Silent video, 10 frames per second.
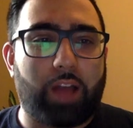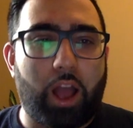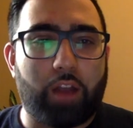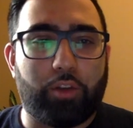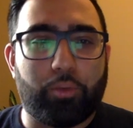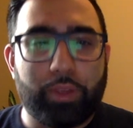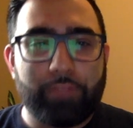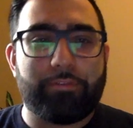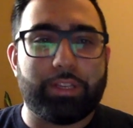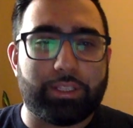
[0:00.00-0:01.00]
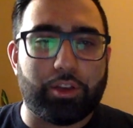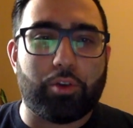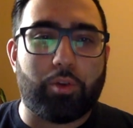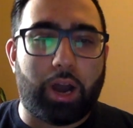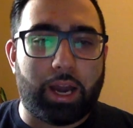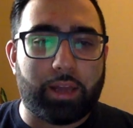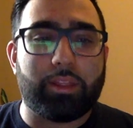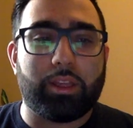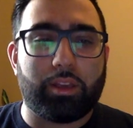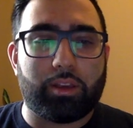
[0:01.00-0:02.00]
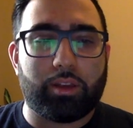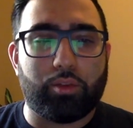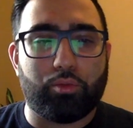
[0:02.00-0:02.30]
A great physio, I think,